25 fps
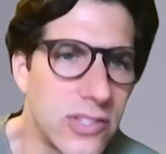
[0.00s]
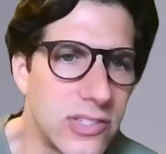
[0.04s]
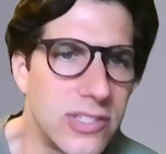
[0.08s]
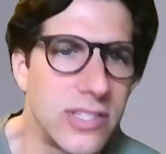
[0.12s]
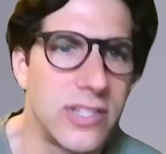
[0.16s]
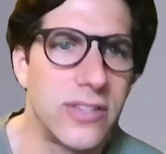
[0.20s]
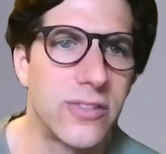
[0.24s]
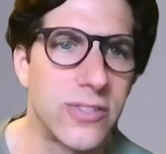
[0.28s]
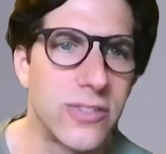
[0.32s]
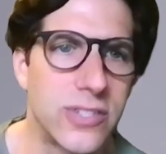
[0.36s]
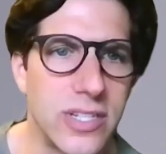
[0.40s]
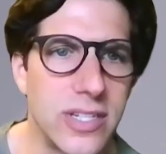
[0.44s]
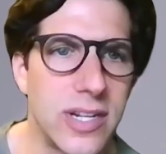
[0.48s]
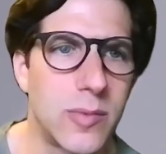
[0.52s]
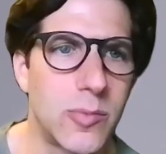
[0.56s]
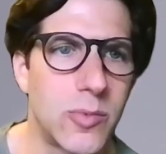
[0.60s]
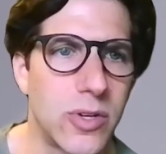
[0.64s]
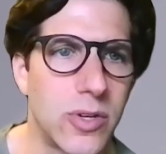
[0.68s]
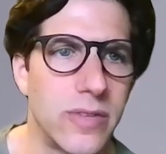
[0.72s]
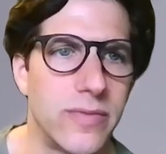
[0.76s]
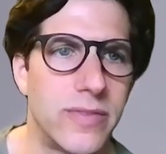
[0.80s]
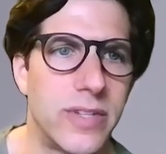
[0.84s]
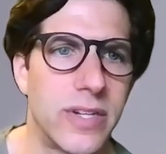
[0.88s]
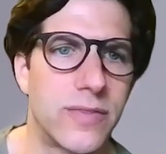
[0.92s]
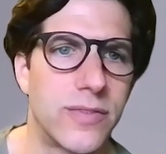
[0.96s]
And you can see there's
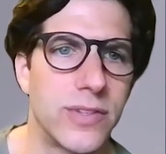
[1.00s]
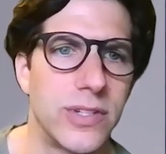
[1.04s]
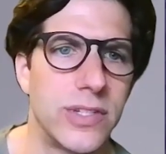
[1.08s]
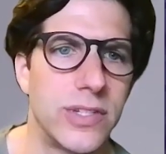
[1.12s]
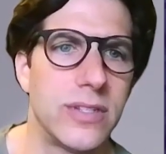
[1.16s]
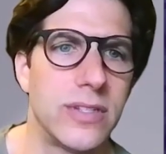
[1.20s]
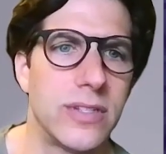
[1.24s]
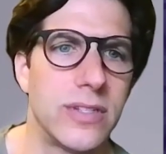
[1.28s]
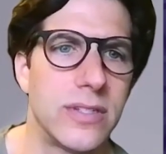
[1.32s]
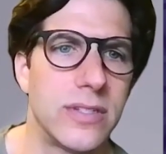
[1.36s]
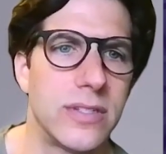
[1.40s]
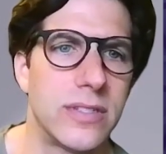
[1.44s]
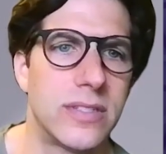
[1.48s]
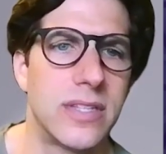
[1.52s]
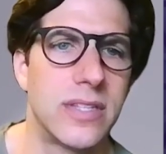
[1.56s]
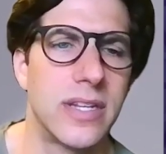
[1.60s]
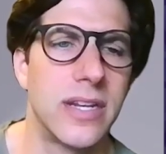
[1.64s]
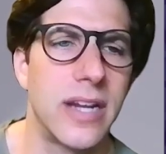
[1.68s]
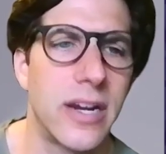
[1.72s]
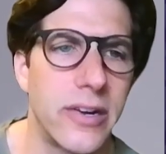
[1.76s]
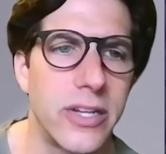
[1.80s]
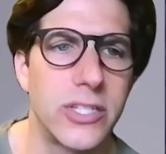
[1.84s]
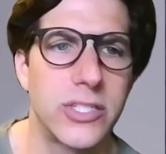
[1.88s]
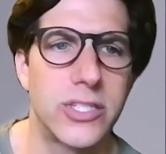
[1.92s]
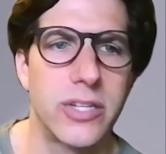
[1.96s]
a number of different
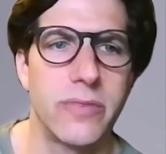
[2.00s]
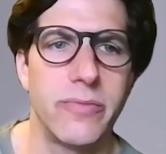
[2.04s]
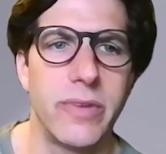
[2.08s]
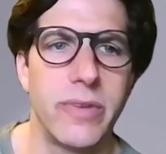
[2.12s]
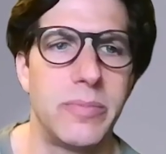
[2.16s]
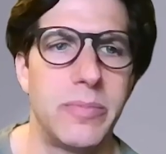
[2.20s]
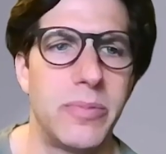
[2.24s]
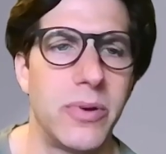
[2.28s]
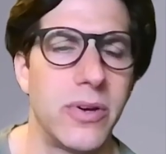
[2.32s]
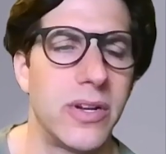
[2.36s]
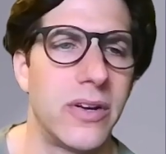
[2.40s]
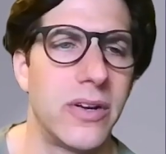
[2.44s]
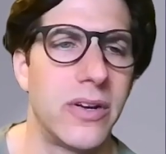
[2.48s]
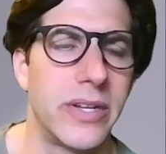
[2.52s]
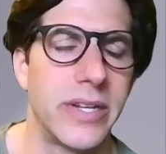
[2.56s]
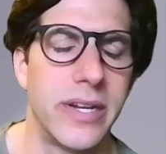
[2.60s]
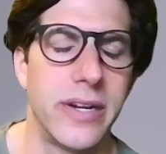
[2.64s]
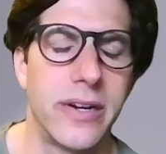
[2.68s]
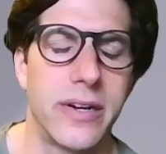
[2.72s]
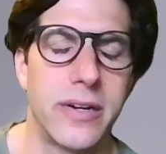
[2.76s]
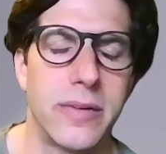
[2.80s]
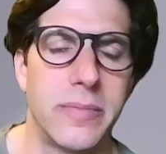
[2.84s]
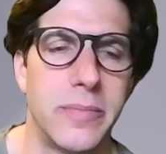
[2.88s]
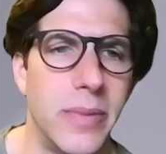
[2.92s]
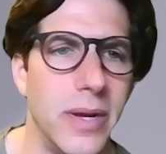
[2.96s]
scenarios that we
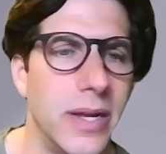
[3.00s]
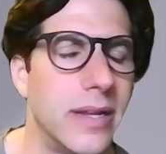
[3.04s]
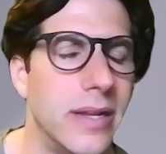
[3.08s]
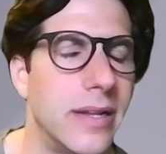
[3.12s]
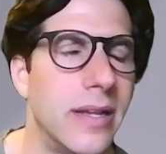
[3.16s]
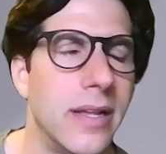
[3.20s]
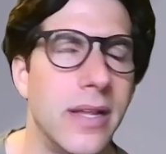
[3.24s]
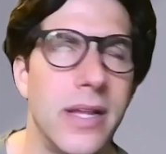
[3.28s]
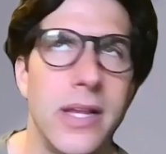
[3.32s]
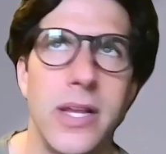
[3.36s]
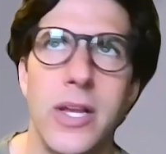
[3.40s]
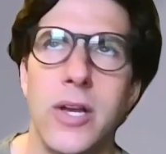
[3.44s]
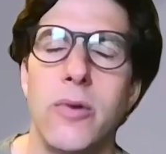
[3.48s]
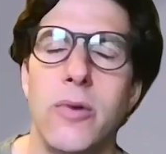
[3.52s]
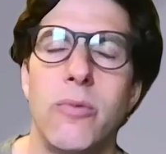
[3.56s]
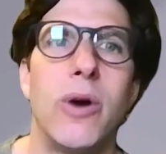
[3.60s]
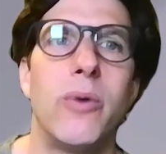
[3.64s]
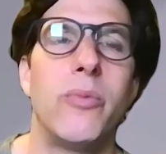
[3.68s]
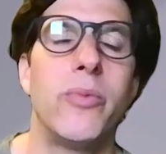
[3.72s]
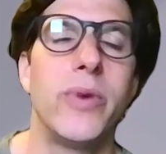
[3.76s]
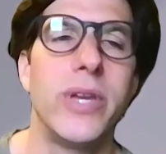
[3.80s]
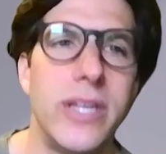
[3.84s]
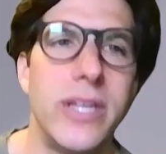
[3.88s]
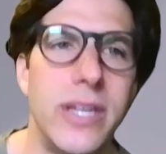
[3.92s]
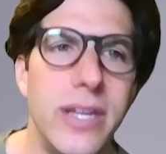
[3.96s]
put on here, but
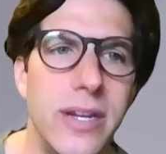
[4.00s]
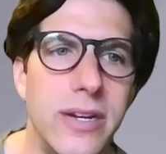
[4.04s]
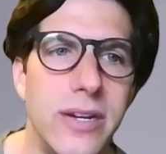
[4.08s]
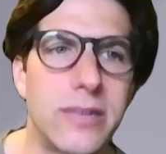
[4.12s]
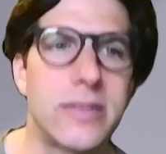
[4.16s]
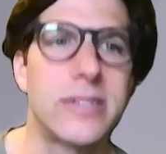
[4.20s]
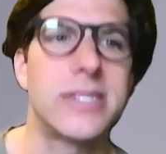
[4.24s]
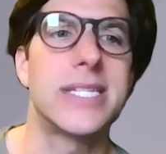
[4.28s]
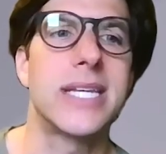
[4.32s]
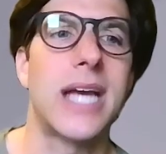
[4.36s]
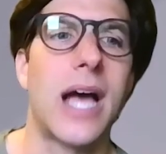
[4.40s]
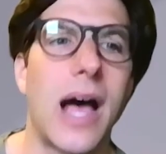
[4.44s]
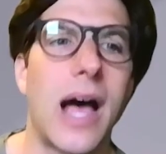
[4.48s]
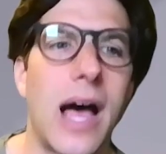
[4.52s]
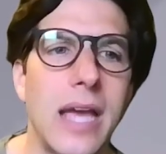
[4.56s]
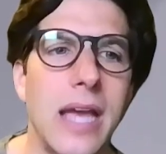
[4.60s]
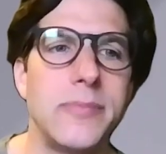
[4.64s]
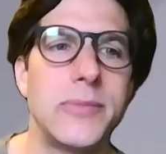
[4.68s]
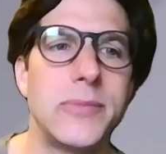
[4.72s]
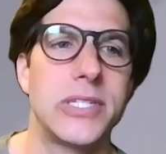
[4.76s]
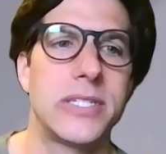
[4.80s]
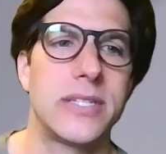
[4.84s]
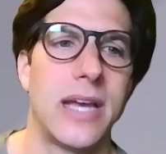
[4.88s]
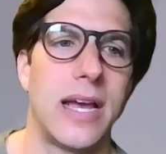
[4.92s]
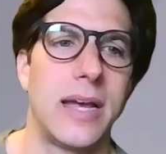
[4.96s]
what we hear
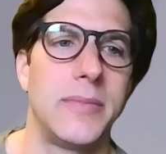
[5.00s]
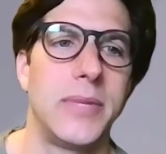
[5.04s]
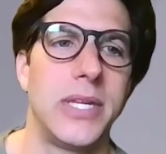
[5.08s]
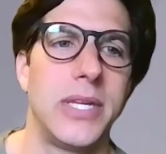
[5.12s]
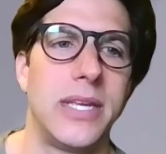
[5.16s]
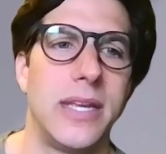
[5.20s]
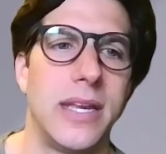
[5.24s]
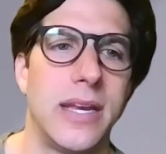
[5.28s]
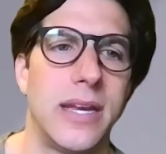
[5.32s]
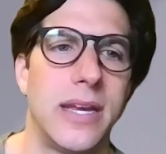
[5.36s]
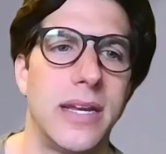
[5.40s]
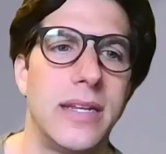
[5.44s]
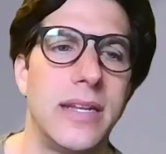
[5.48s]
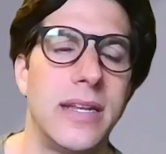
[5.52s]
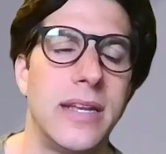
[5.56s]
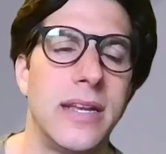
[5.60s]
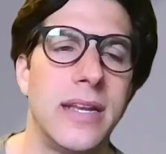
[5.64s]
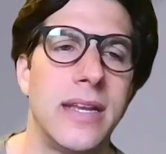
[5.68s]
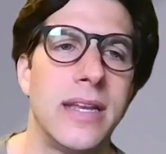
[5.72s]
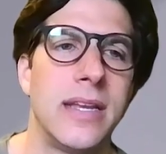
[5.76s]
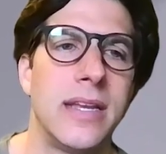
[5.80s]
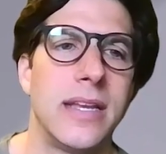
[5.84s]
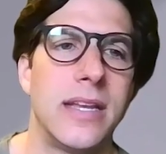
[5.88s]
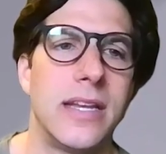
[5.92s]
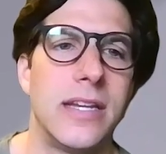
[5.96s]
time and time
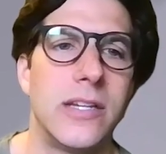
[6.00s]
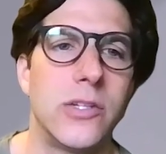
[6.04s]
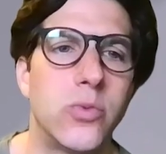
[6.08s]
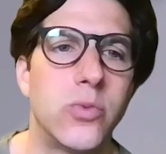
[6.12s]
again